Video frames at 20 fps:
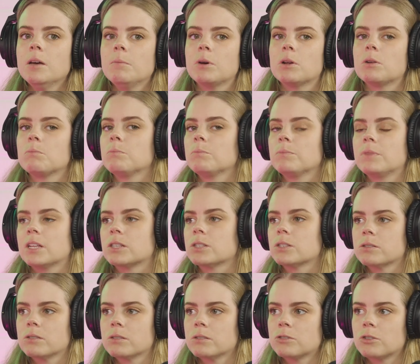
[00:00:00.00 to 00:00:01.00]
But
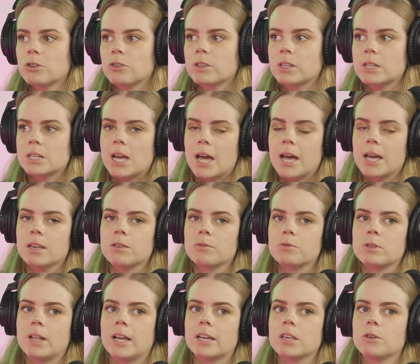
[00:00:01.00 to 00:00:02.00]
that's during the day.
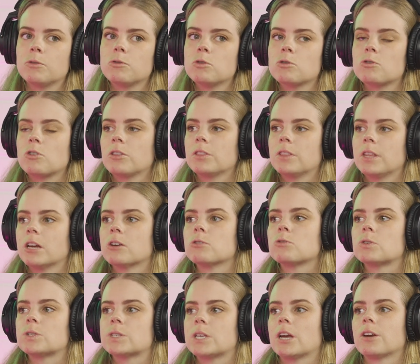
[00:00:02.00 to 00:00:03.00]
If you're not there
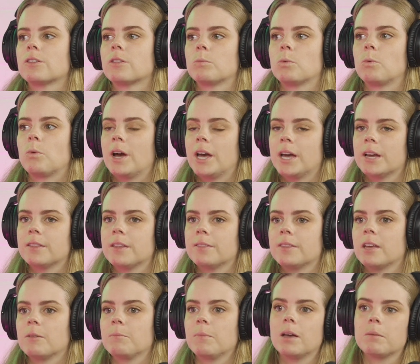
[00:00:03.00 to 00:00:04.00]
to scare them away, then
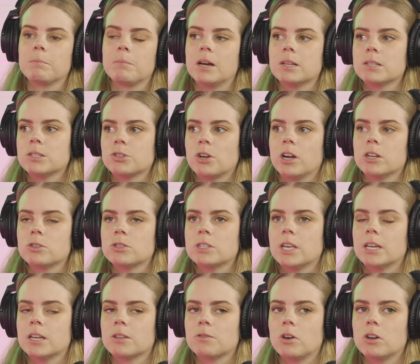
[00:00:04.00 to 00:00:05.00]
they might try to
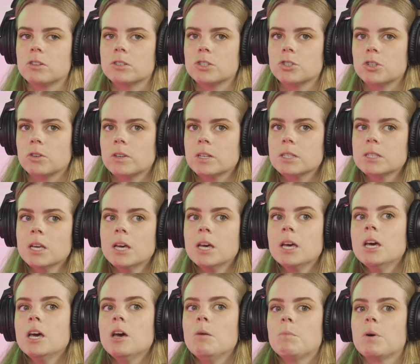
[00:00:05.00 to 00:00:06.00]
take advantage of it.
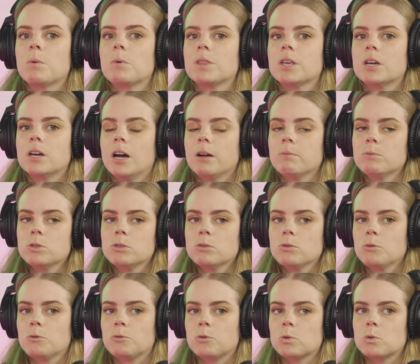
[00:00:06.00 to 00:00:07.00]
But when it comes
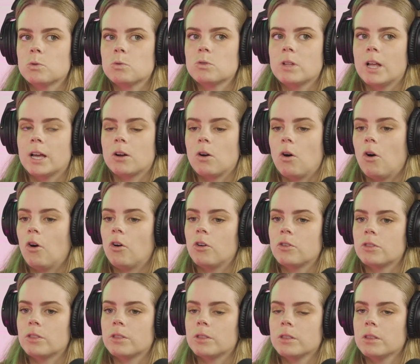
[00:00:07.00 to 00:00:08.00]
to food, like
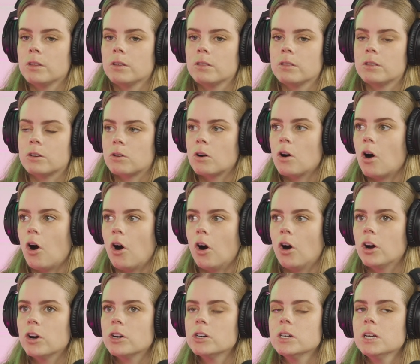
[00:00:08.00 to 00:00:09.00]
on the
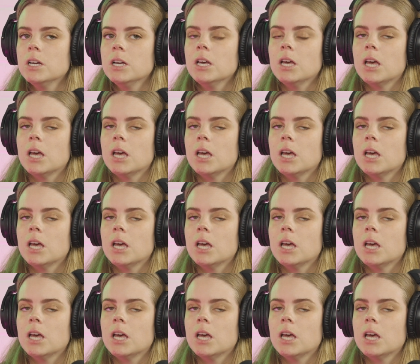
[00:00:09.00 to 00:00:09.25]
car,